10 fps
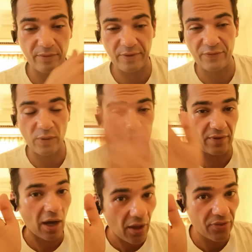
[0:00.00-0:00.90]
if you have
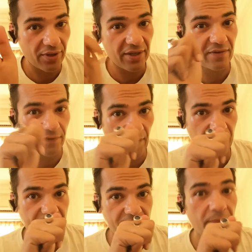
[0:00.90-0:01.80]
100
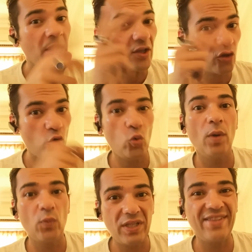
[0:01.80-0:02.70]
infected, 2
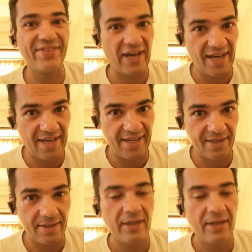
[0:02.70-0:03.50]
will die.